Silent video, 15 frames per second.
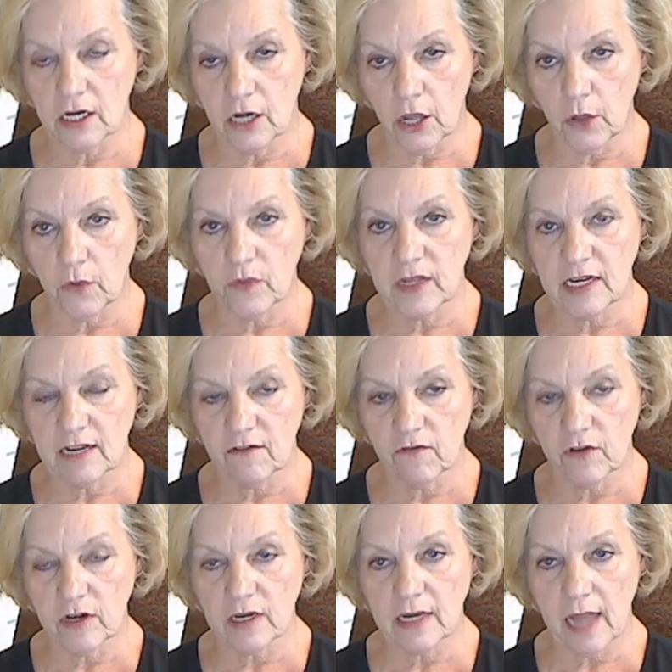tissue
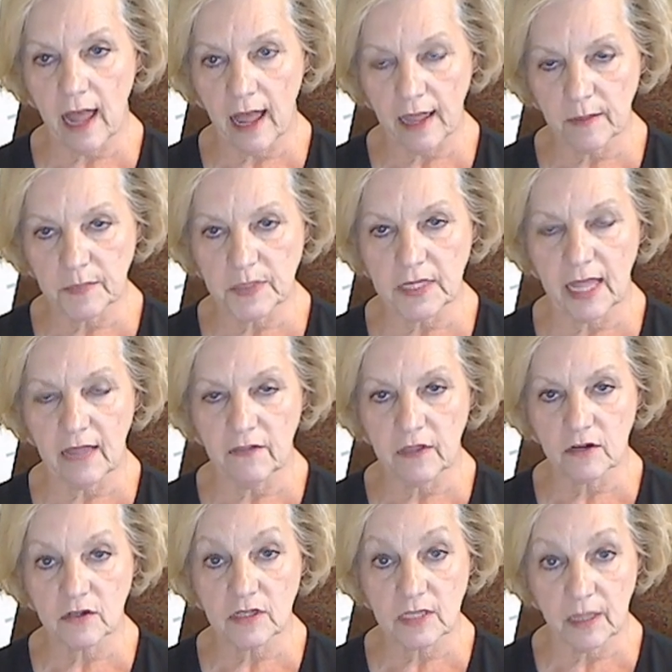cells
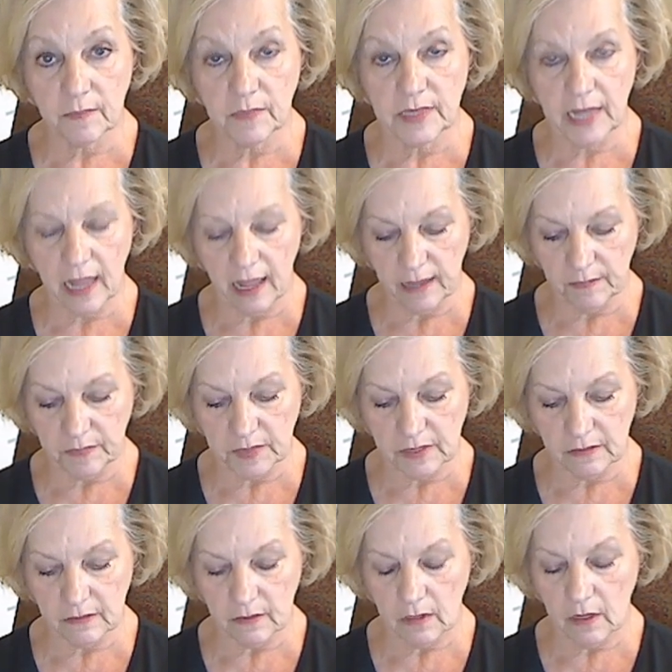can quickly
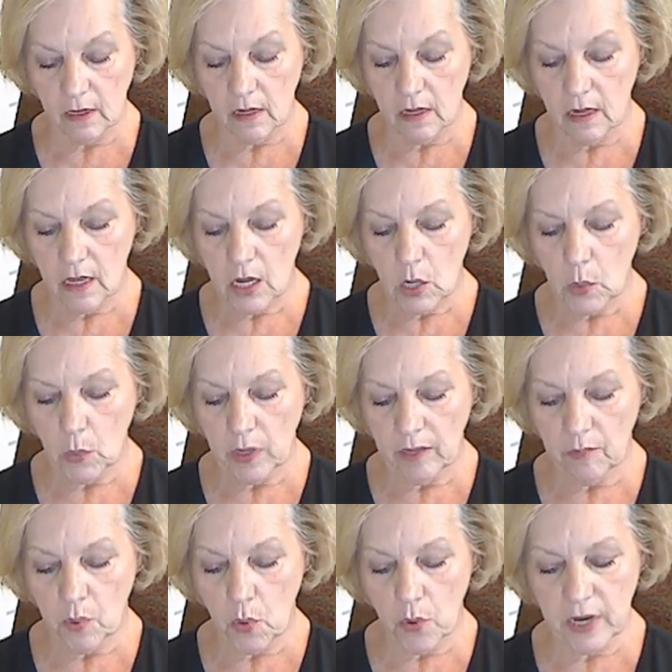become what we call a
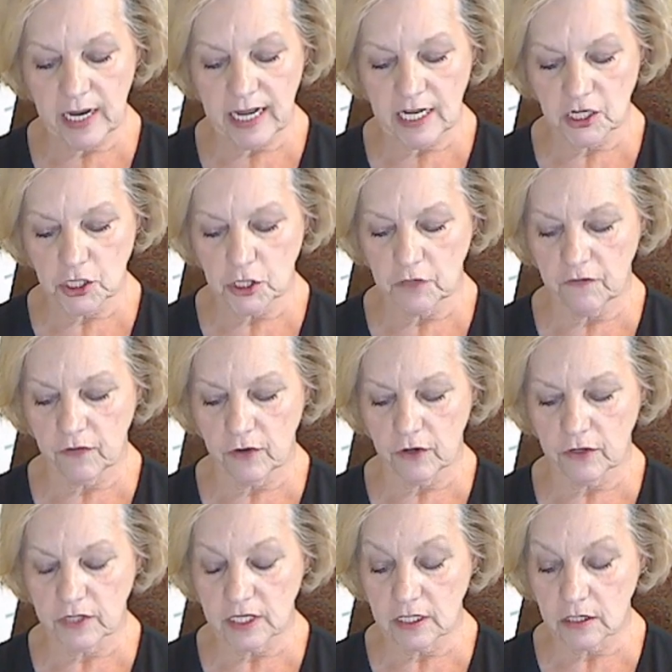decubitus
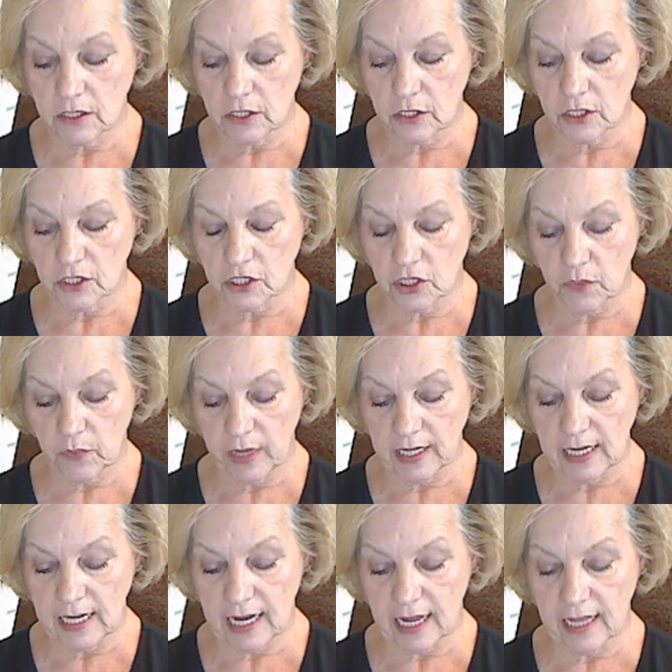ulcer,
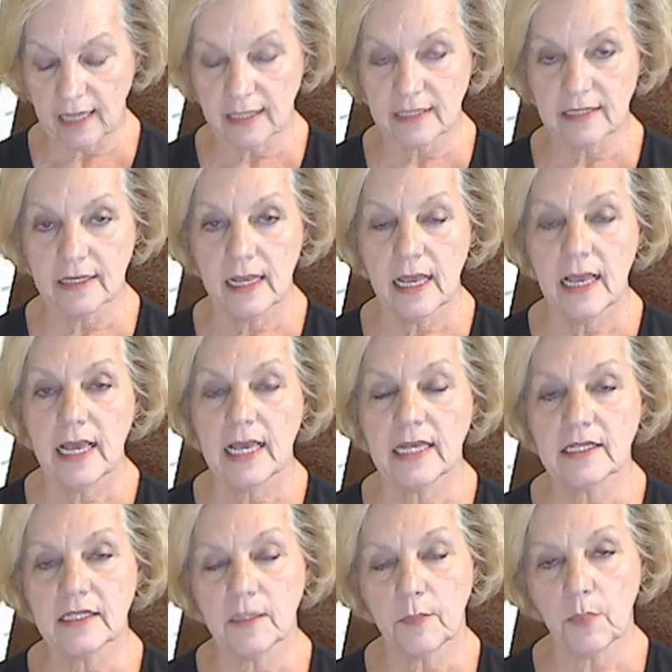or a
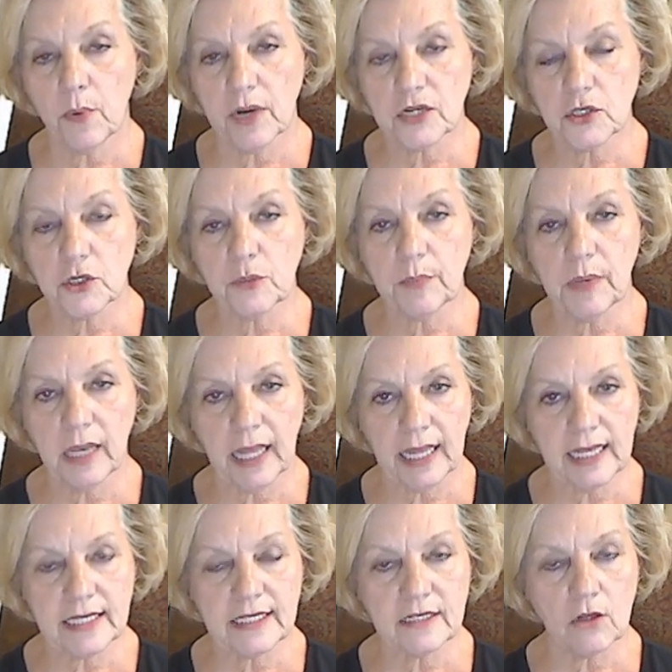lying down
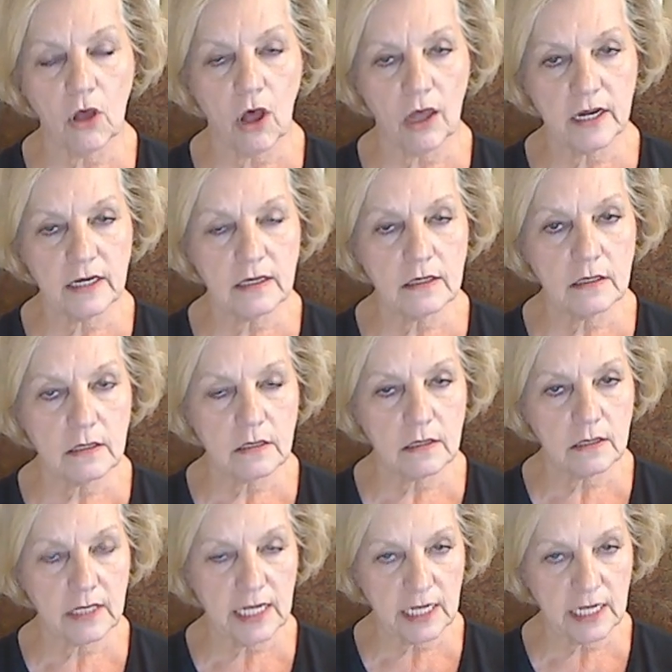ulcer, or a bed sore.